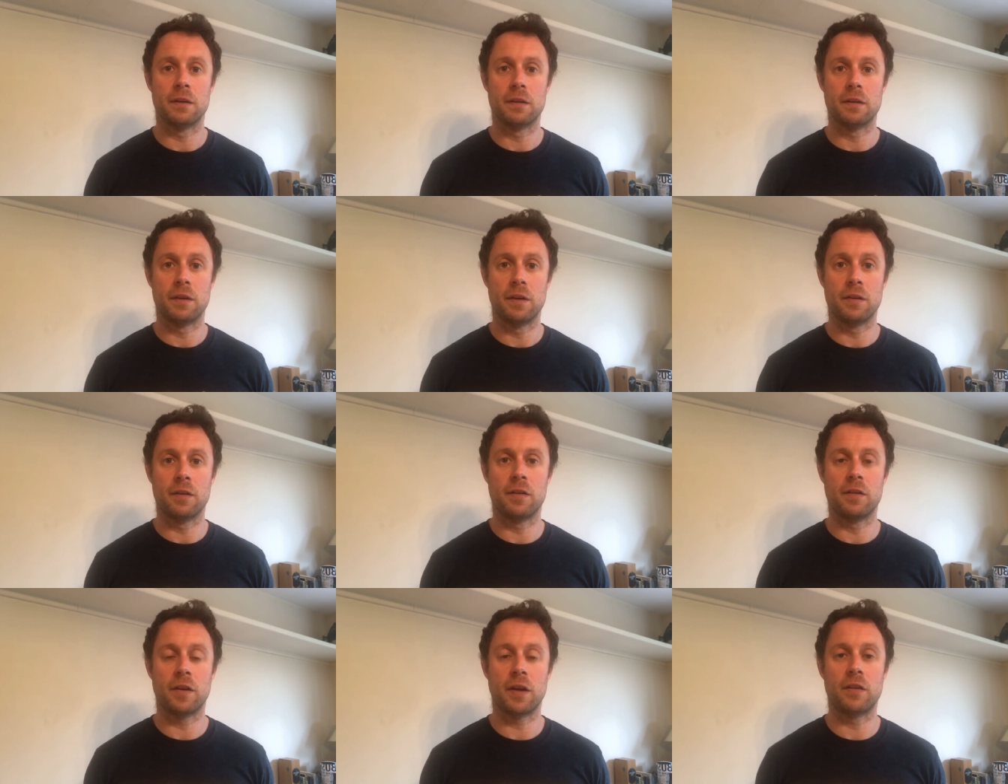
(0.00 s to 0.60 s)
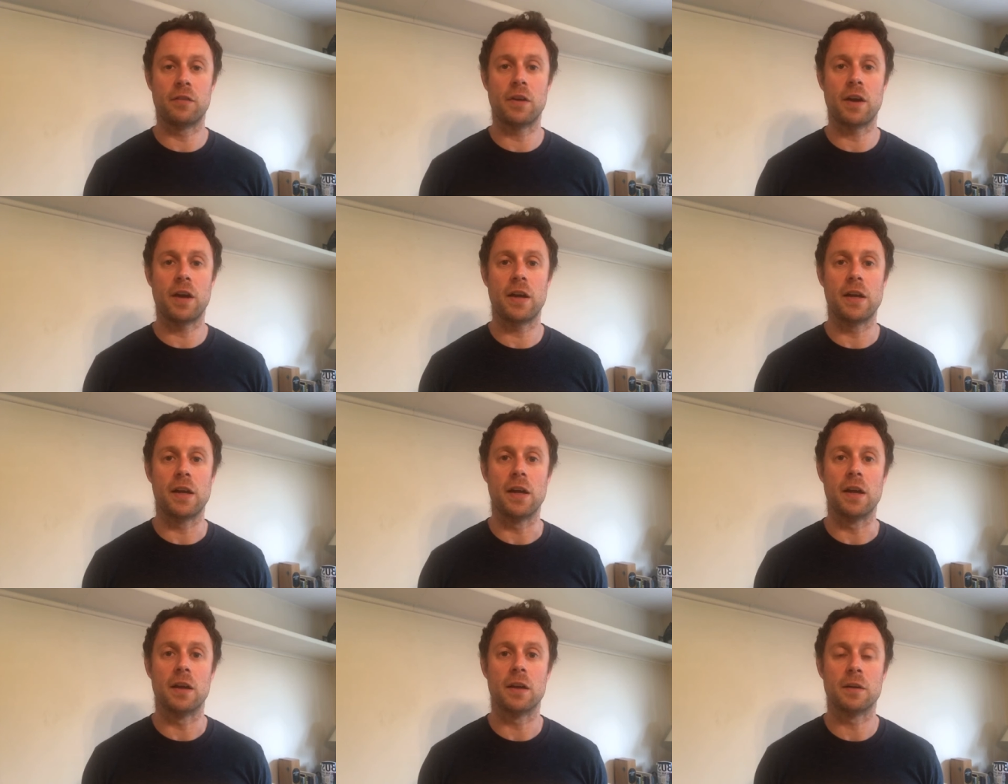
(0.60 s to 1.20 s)
this is
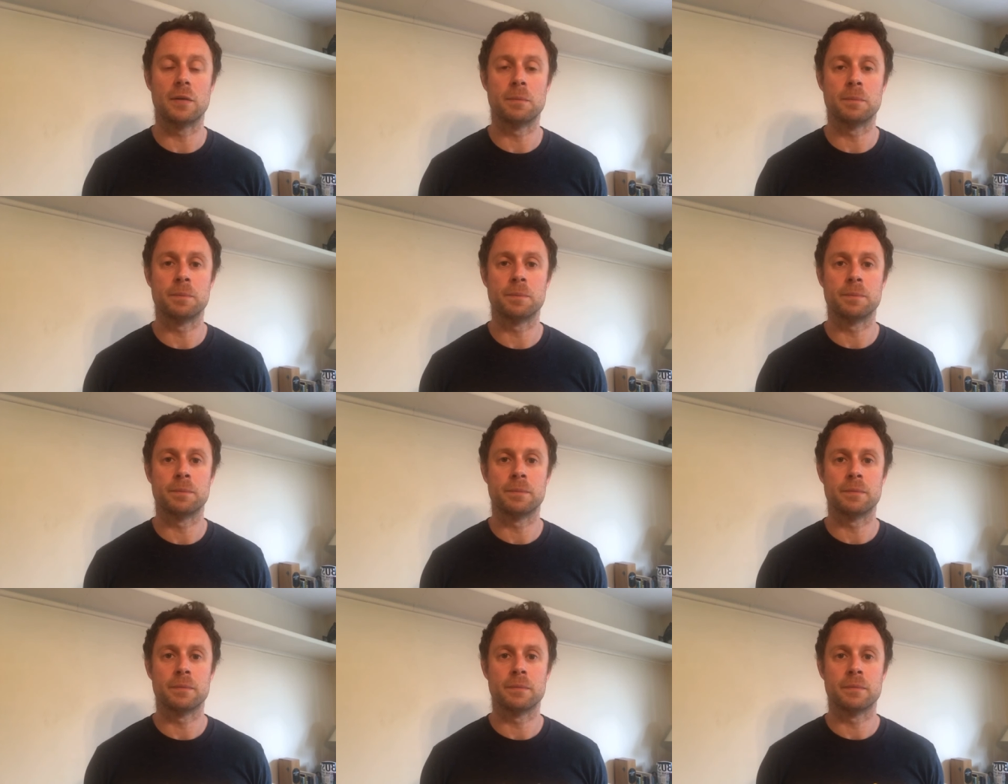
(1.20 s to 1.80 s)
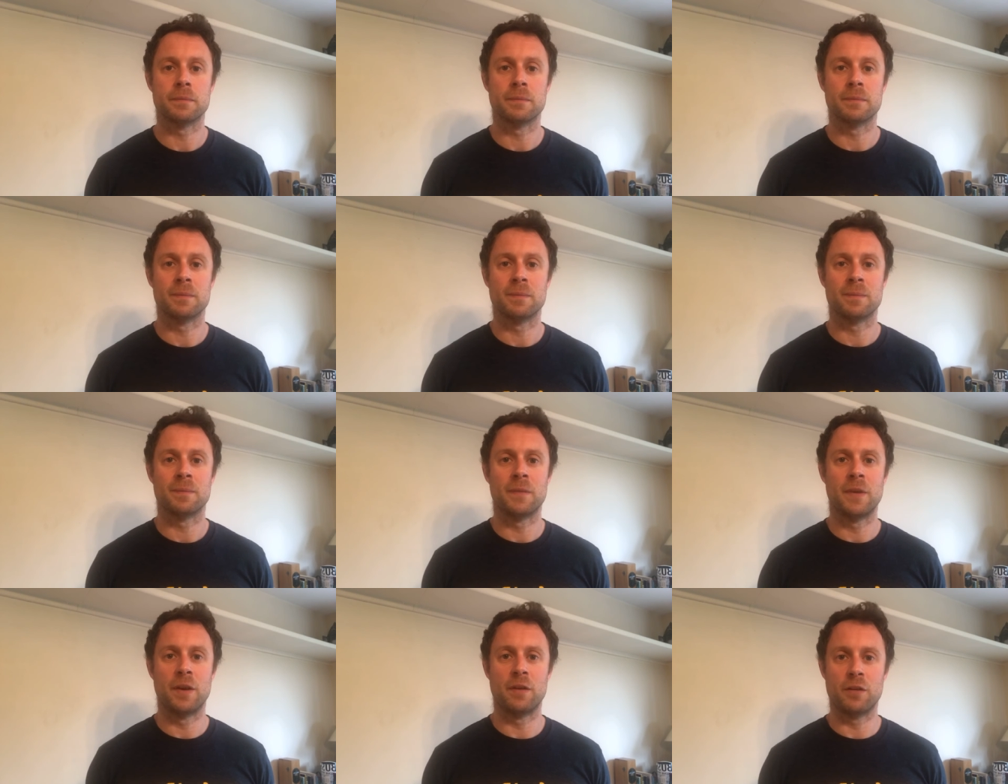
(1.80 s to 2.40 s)
anxiety.
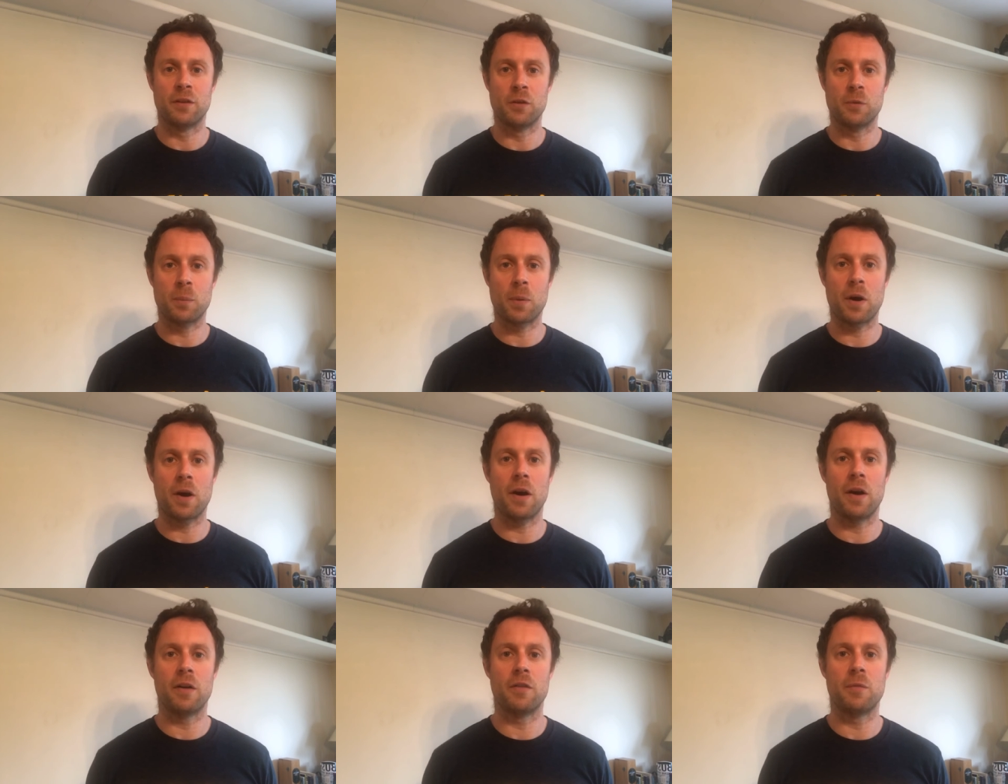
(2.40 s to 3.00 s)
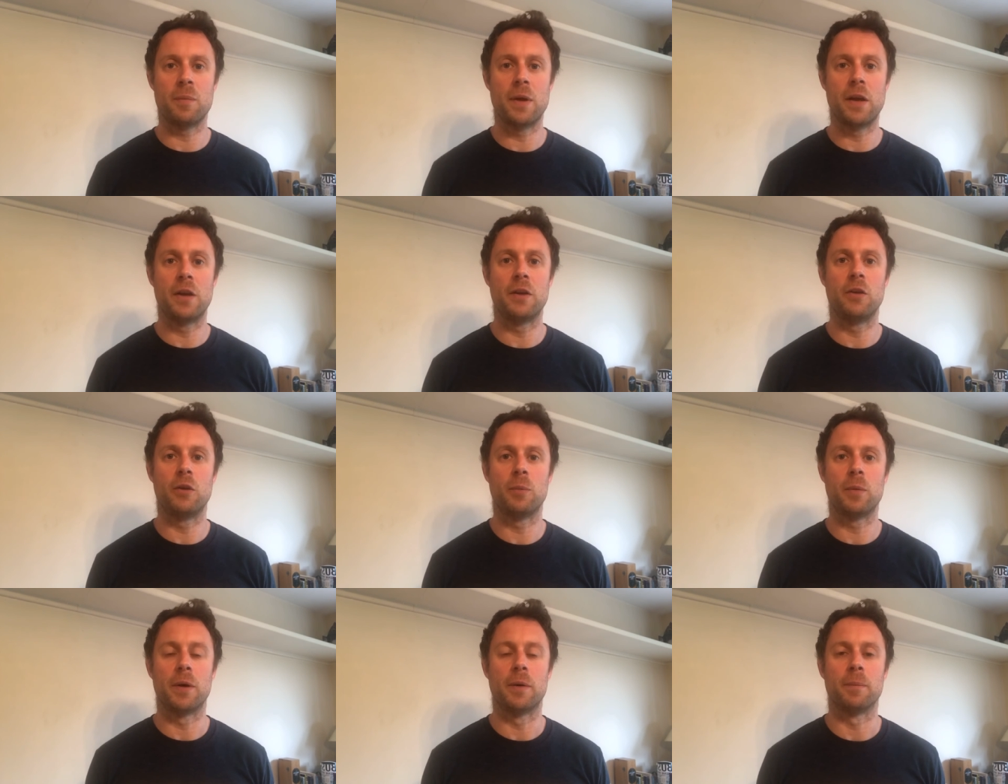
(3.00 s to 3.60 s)
This is part of being human.